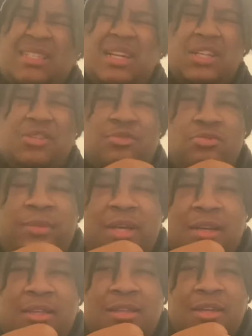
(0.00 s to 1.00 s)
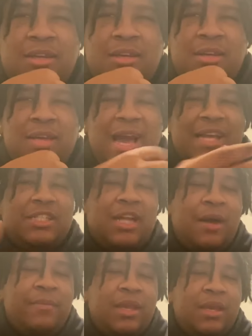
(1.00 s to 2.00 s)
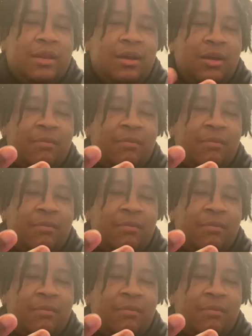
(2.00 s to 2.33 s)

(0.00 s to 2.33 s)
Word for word: not true because Kashdami and uh,